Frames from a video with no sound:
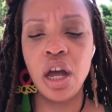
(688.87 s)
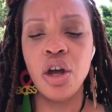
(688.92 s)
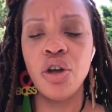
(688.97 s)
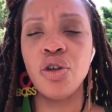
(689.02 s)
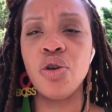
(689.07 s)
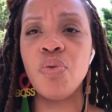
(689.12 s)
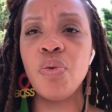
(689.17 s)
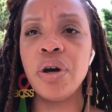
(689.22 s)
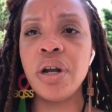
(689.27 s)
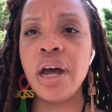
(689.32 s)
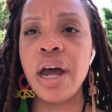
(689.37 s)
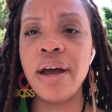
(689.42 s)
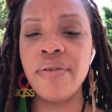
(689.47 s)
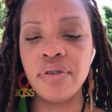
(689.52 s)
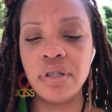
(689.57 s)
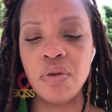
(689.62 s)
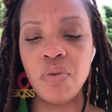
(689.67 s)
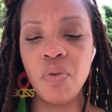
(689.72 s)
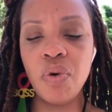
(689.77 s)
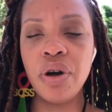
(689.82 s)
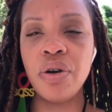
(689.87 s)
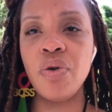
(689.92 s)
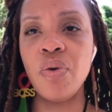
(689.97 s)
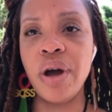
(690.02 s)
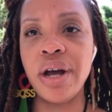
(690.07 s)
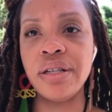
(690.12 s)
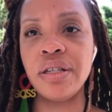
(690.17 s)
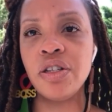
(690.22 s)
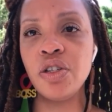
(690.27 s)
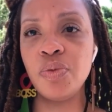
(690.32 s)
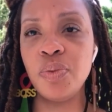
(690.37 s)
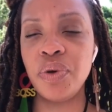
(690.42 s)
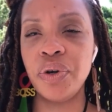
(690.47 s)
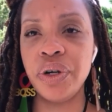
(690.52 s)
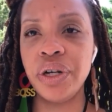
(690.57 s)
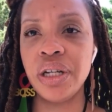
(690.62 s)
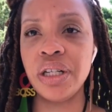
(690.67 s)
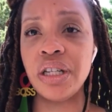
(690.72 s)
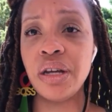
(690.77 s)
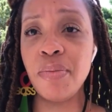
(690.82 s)
You want to have someone who has
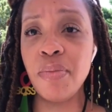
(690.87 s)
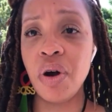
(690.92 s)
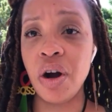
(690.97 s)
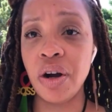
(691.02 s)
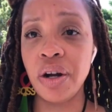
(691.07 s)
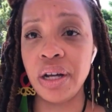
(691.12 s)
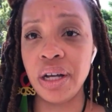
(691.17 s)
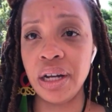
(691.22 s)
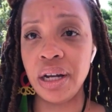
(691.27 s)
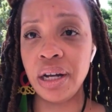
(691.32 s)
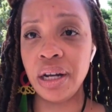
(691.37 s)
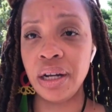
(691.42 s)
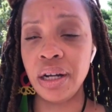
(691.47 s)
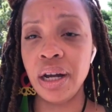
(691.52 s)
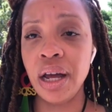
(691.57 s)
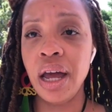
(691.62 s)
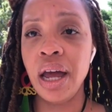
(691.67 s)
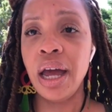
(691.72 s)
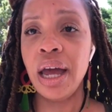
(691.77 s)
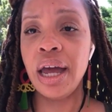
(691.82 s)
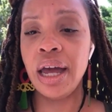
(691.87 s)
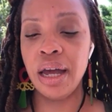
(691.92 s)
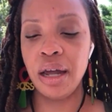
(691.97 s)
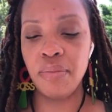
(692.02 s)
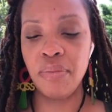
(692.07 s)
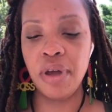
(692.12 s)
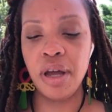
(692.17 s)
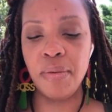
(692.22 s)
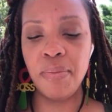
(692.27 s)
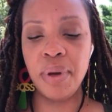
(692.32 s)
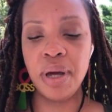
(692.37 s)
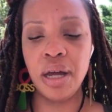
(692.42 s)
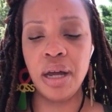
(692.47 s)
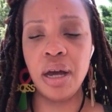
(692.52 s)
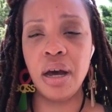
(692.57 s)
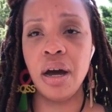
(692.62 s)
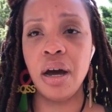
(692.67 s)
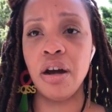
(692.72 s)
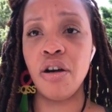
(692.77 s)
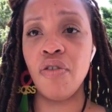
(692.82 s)
experience in marketing and maybe
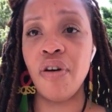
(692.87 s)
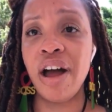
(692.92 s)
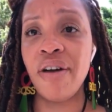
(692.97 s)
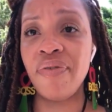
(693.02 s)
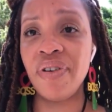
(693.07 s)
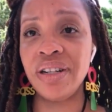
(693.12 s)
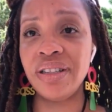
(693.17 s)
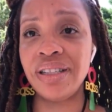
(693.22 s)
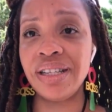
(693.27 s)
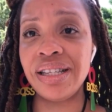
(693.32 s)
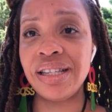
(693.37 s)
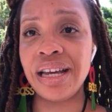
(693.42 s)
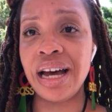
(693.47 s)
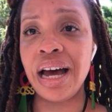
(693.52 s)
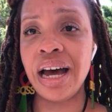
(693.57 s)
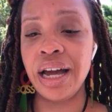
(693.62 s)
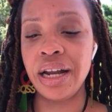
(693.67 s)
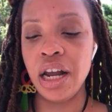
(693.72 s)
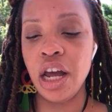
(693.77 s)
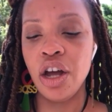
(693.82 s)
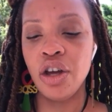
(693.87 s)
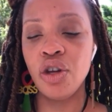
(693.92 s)
graphic design.